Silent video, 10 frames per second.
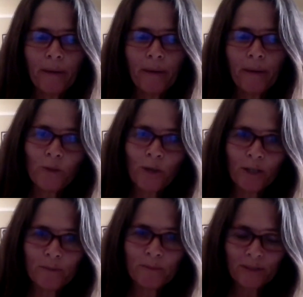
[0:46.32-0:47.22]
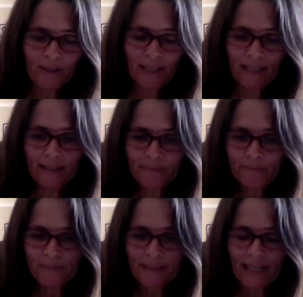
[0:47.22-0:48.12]
But being a new
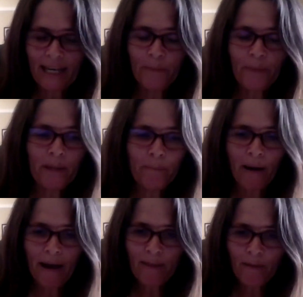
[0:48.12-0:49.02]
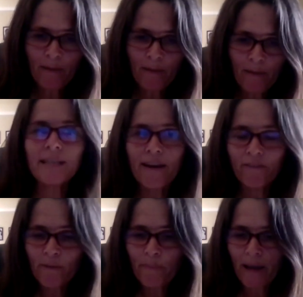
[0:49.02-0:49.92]
homeschooler, I went by the book
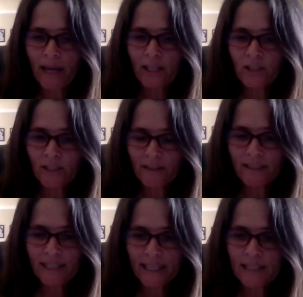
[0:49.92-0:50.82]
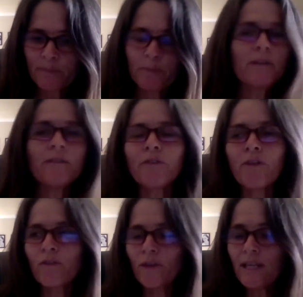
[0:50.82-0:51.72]
and we did every page in the
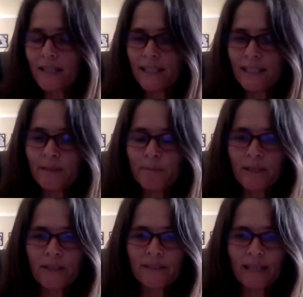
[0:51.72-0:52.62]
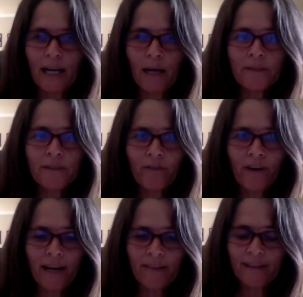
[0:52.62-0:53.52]
textbook for 3 years because I was
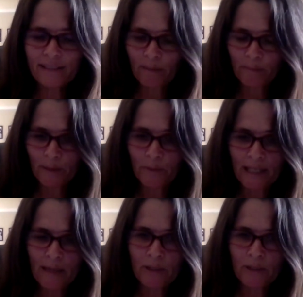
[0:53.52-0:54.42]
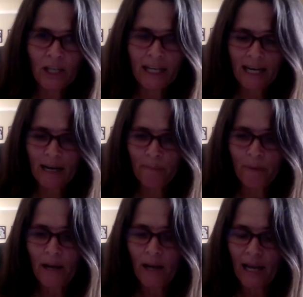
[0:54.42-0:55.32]
afraid that somebody would come and check up,
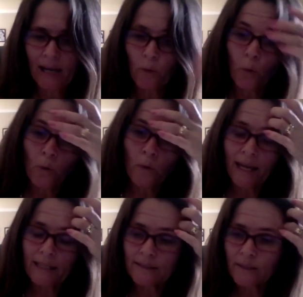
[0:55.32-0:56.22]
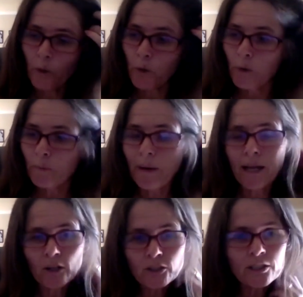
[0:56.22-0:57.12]
or that her
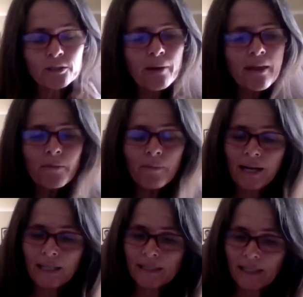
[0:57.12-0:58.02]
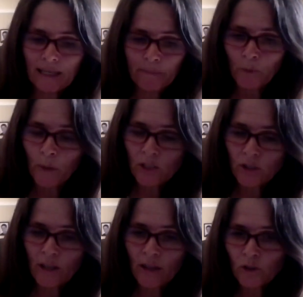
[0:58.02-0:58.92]
biological mother might
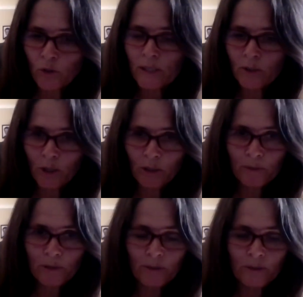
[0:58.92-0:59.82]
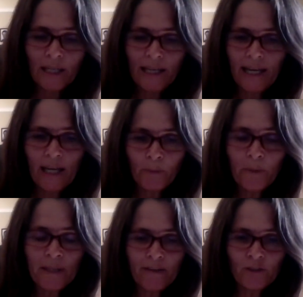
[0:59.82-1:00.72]
question the choice to homeschool, and we
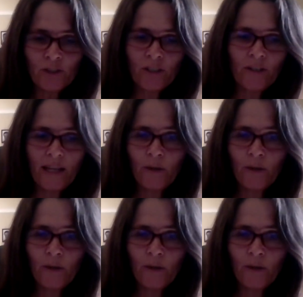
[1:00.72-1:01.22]
would have to show that